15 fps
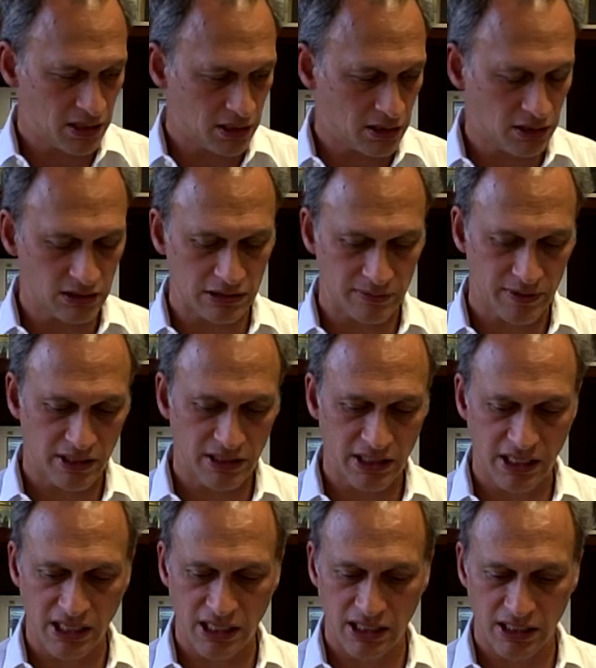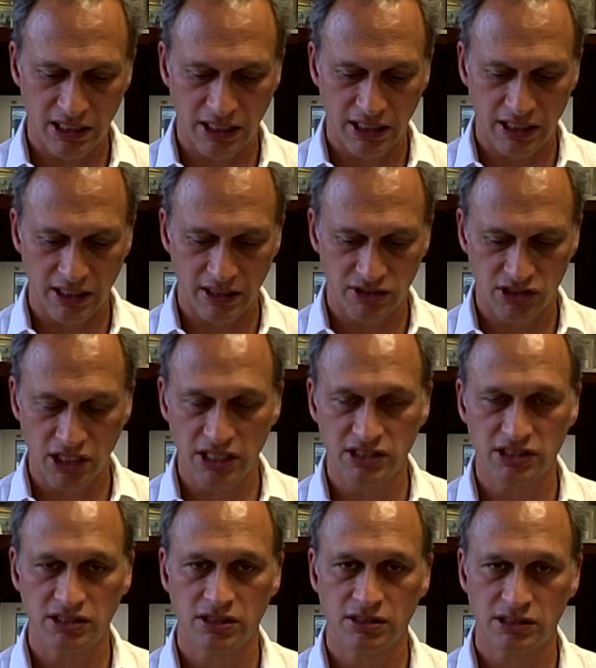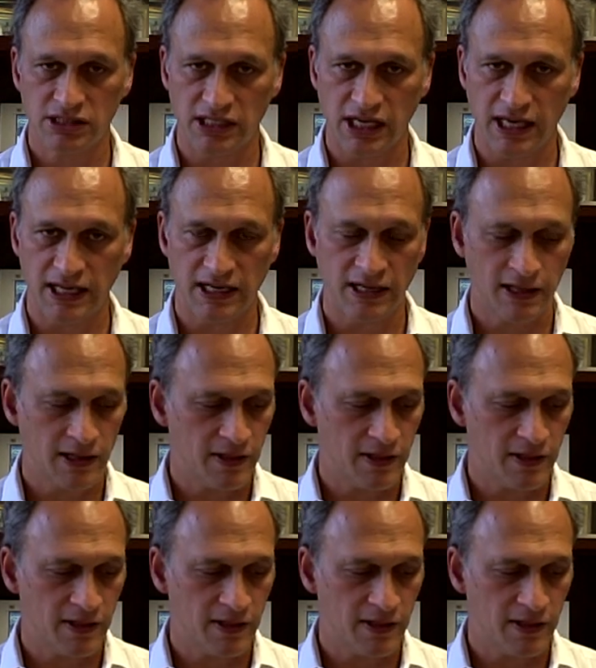And ultimately, a judge said